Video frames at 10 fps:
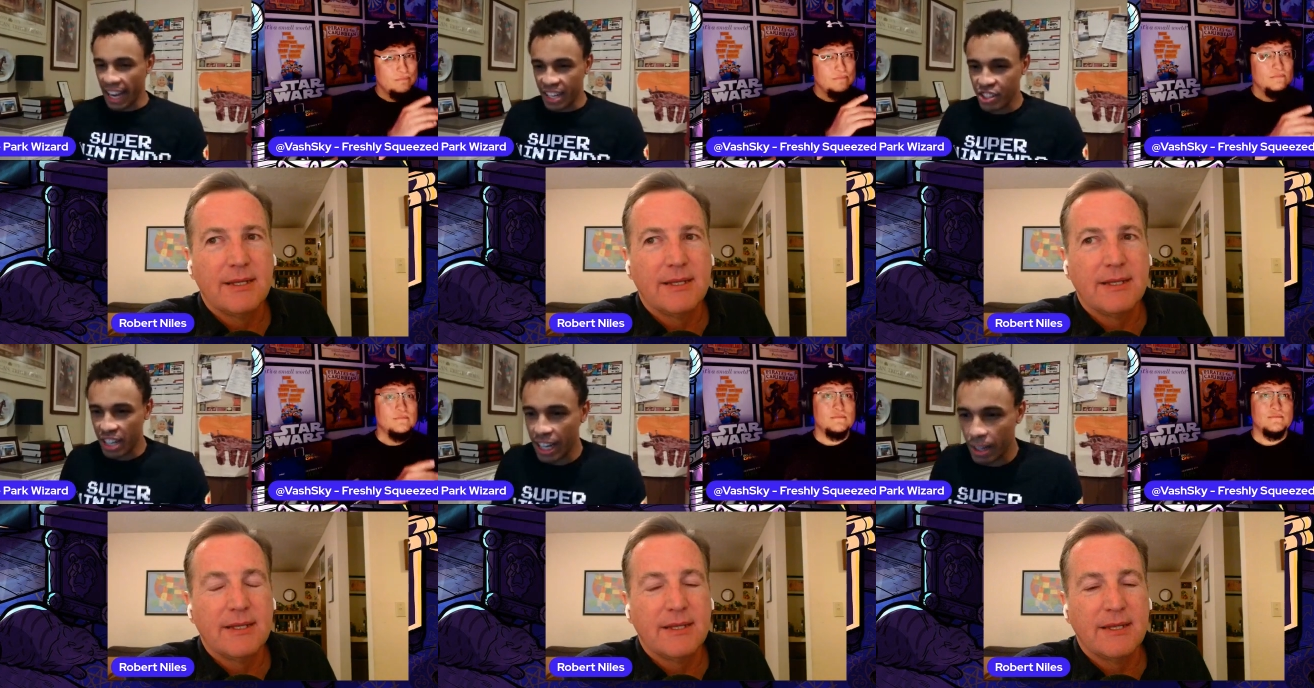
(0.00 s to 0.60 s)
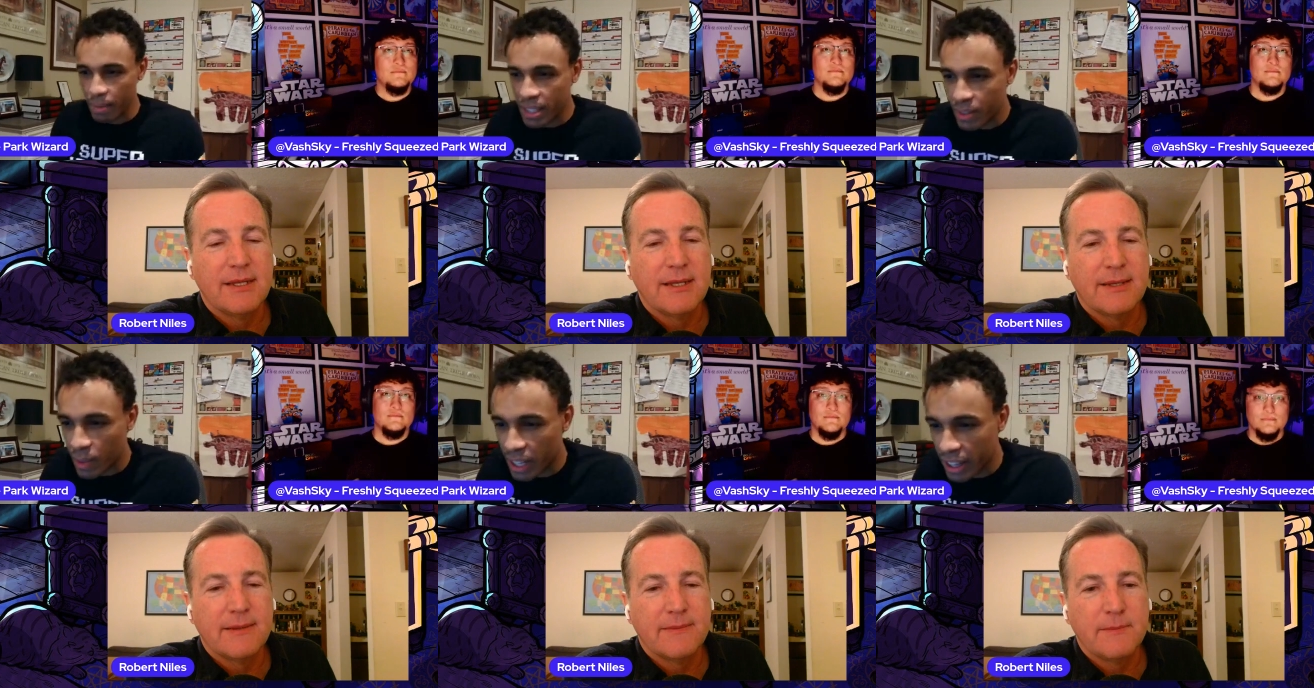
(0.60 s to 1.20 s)
Speaker 1: extra
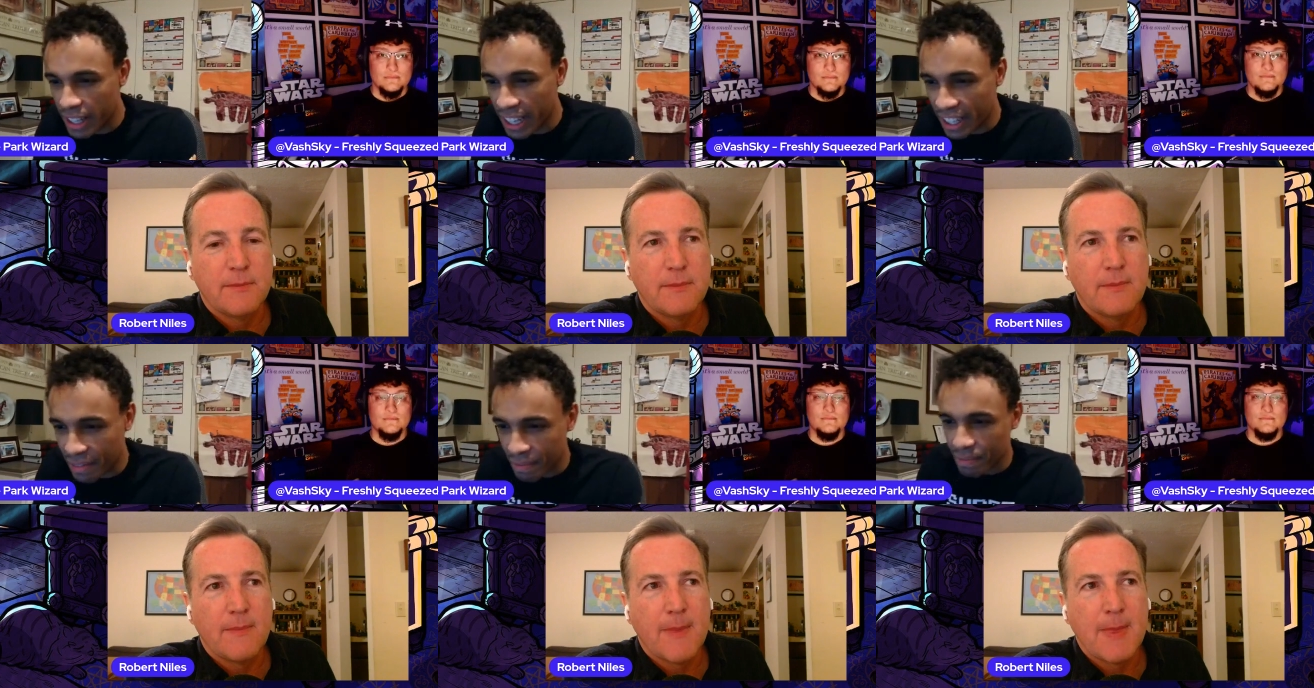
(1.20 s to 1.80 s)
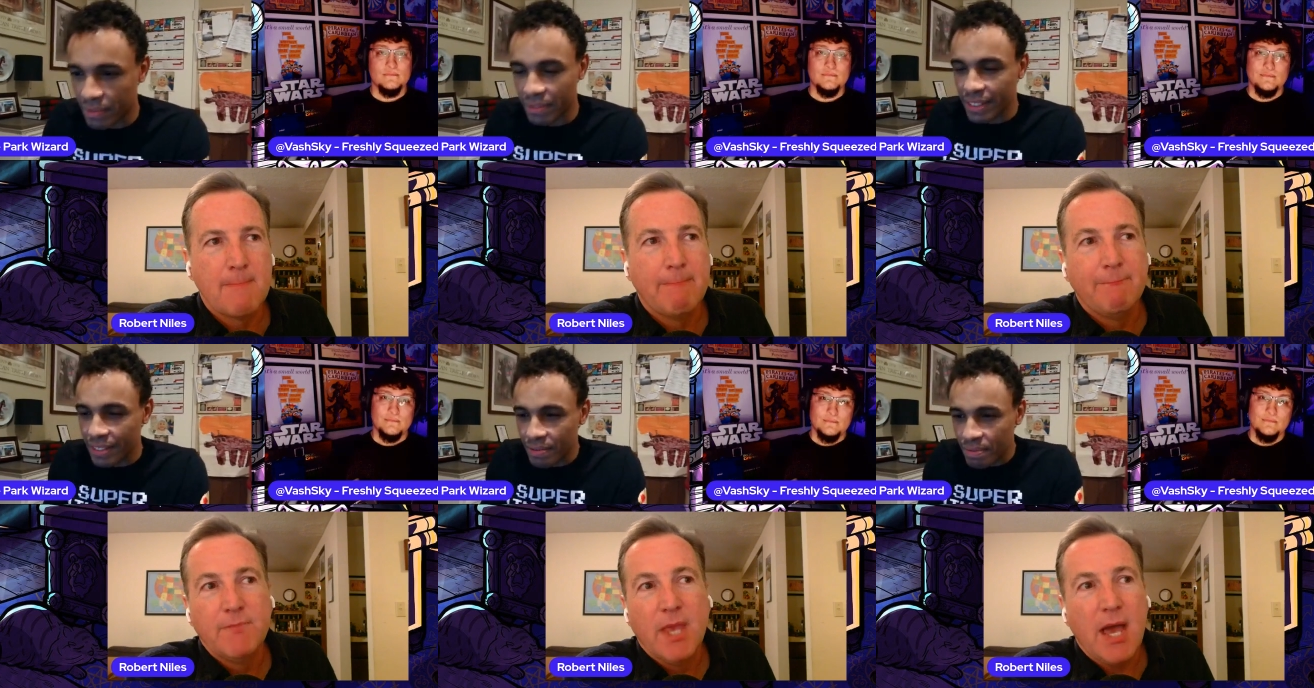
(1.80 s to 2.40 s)
elements. What do you think?
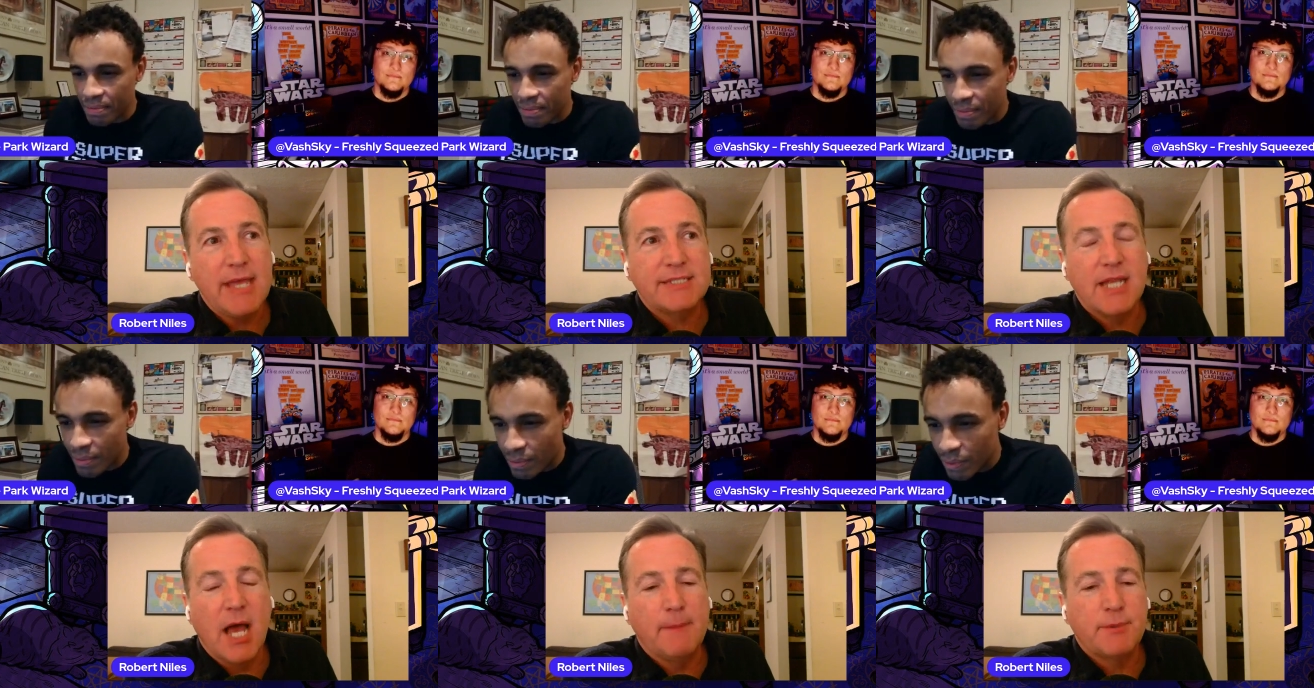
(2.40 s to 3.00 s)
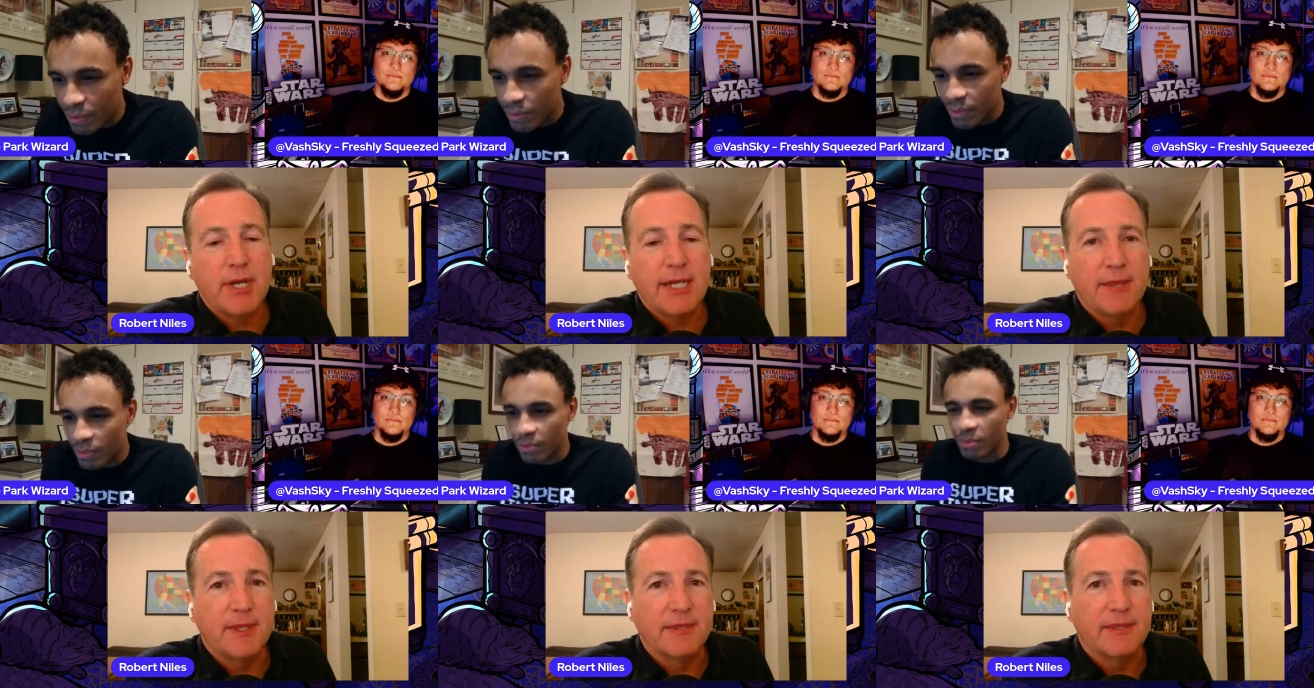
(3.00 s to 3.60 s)
It's
Speaker 2: an upgrade I
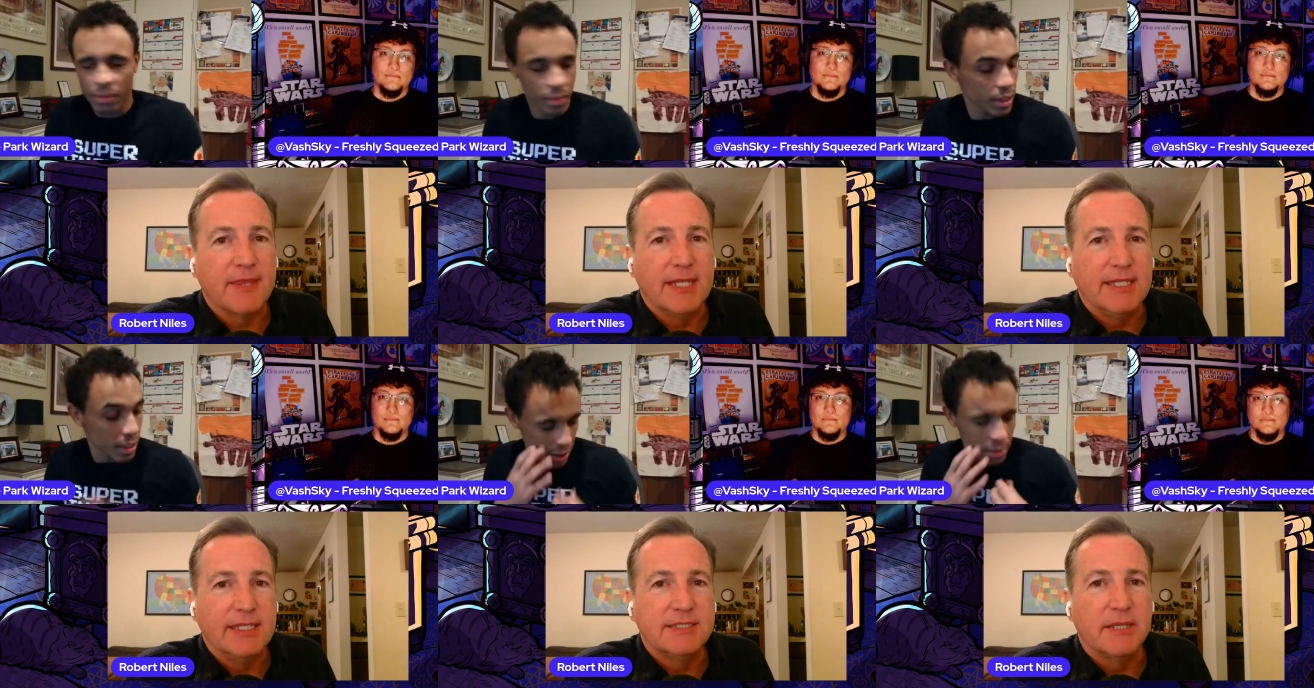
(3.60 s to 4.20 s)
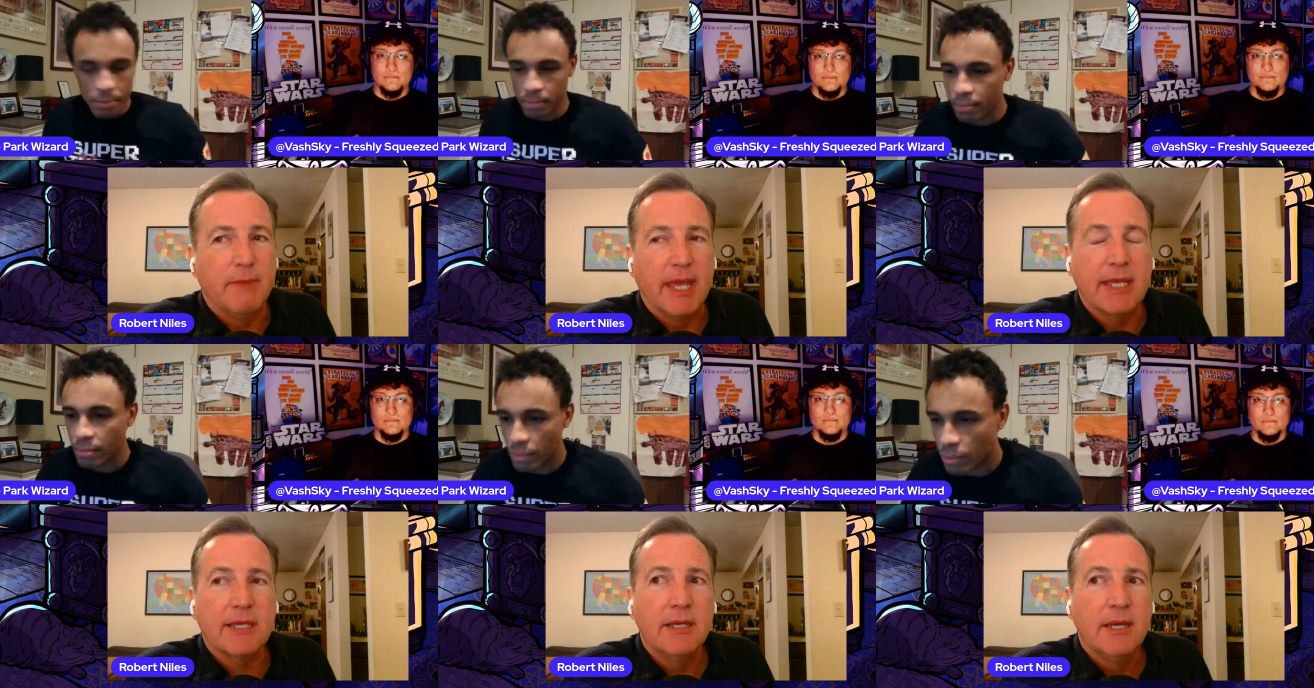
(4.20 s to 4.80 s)
think that they needed to
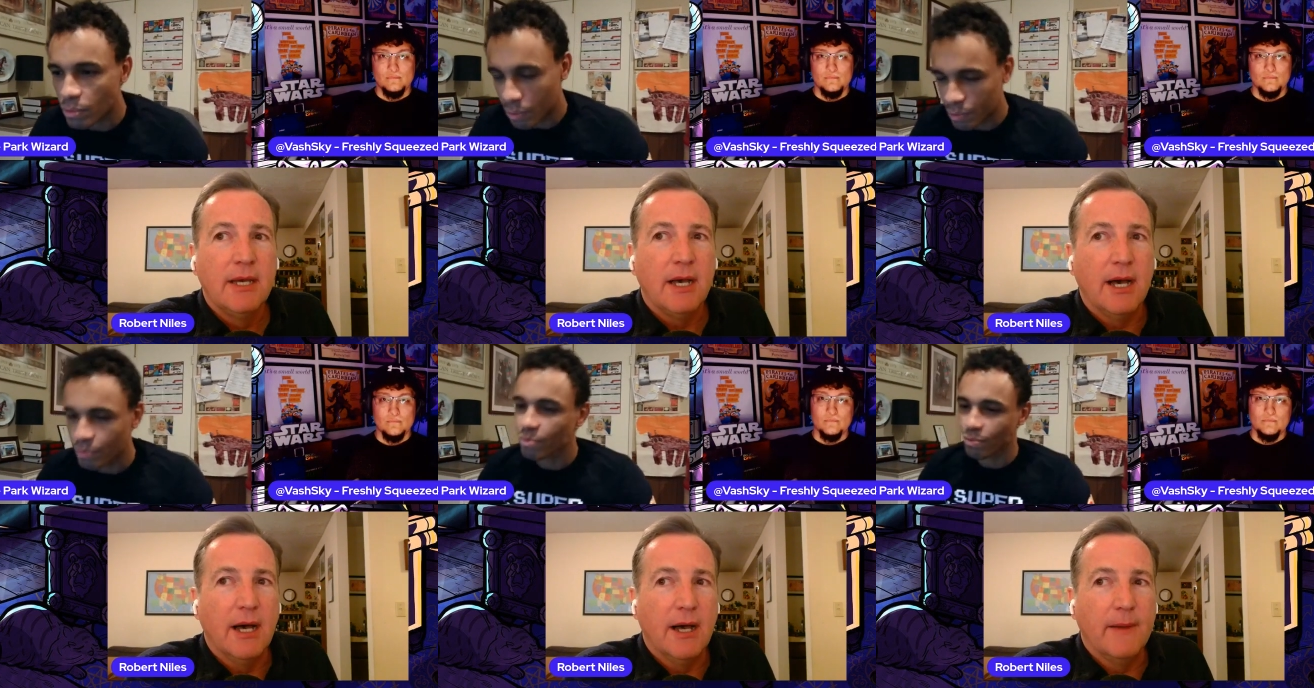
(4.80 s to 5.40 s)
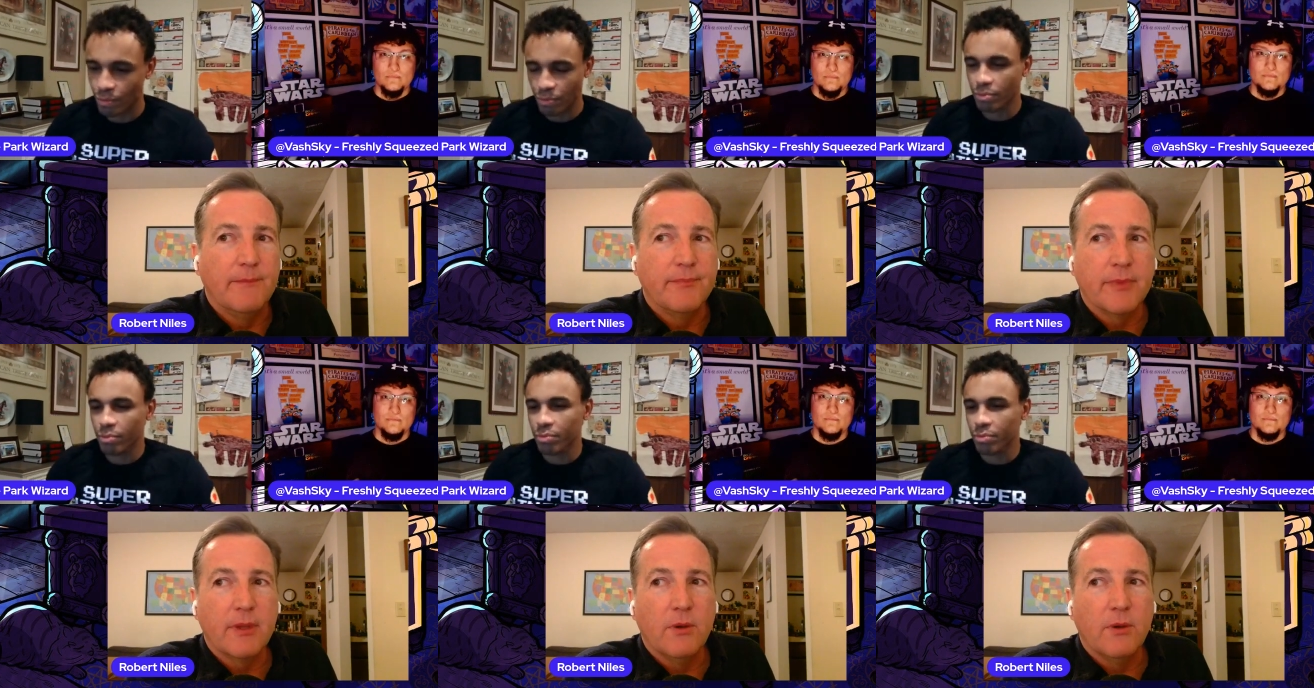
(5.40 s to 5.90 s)
make. Mm-hmm. Um,